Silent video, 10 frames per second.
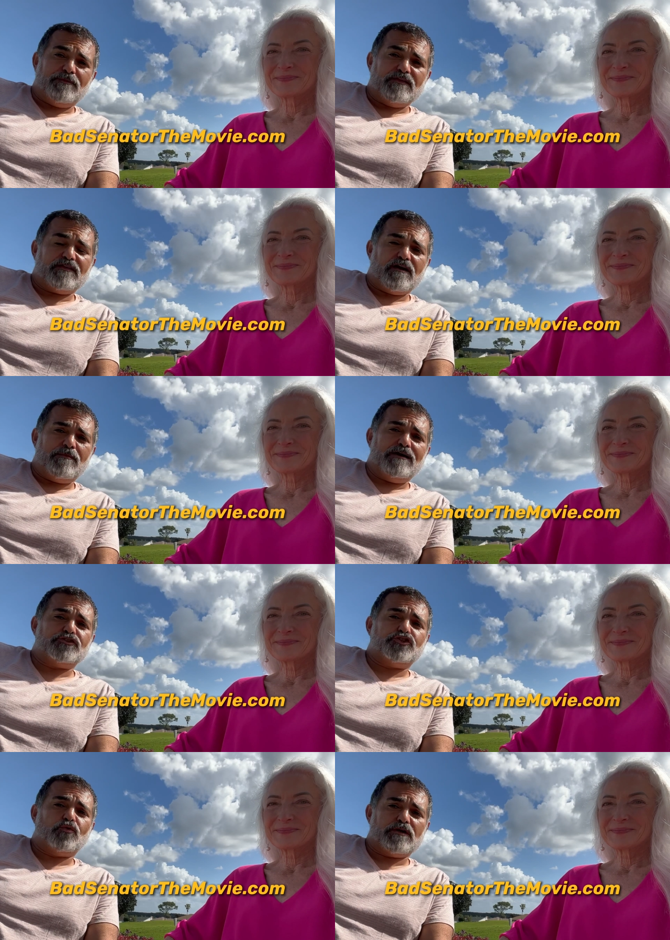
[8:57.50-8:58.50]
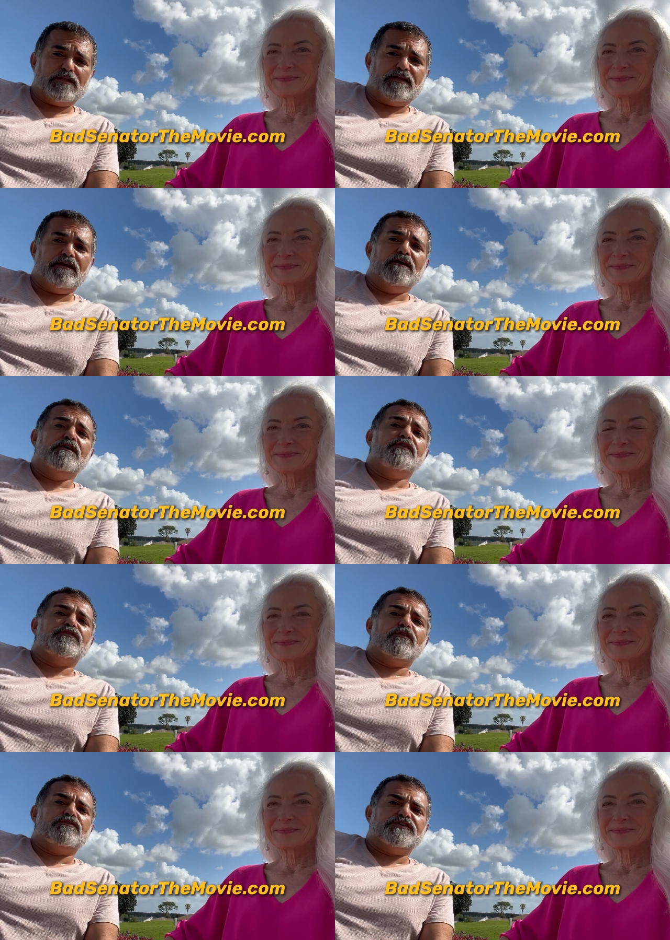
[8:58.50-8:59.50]
Speaker 1: about to come out shortly,
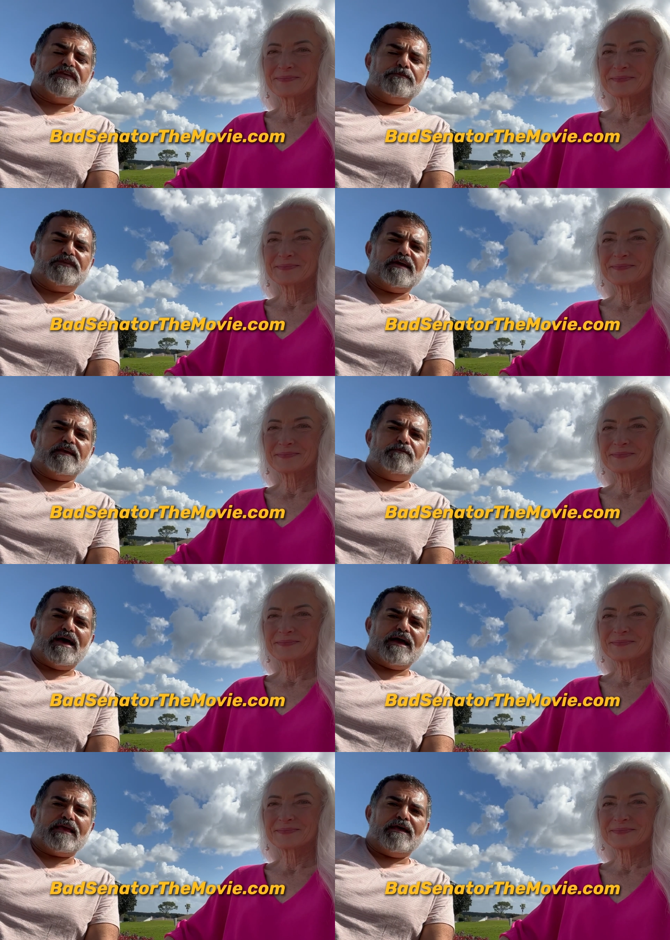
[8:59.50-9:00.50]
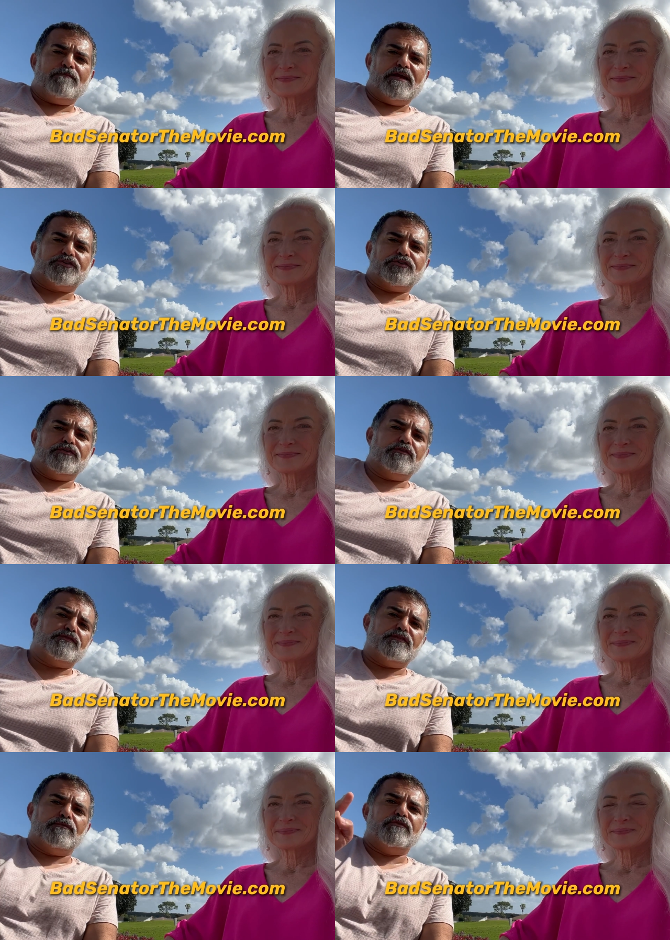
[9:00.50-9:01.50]
so just keep checking back and make sure you go
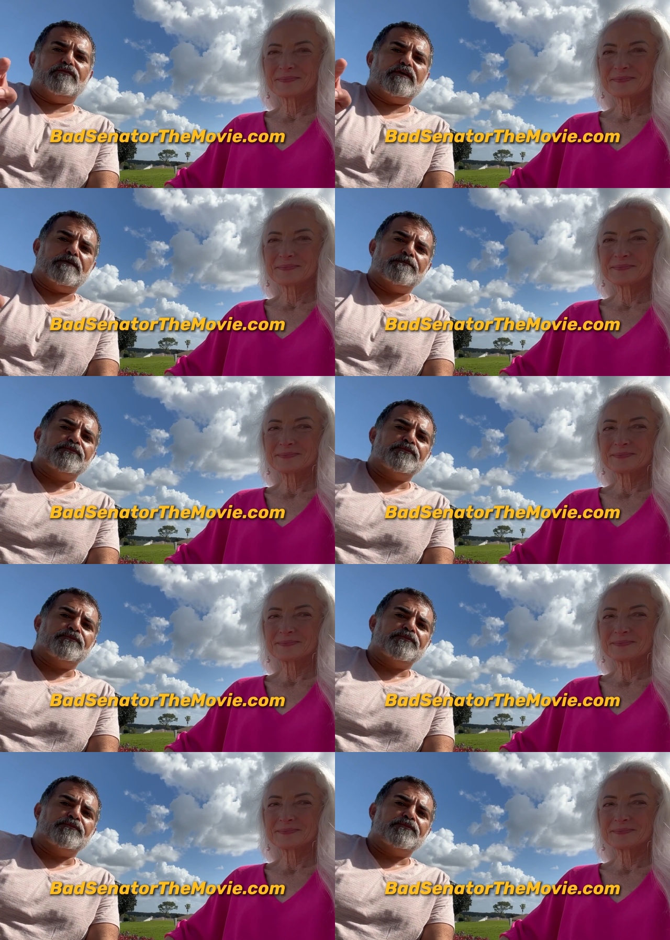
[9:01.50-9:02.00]
see the movie.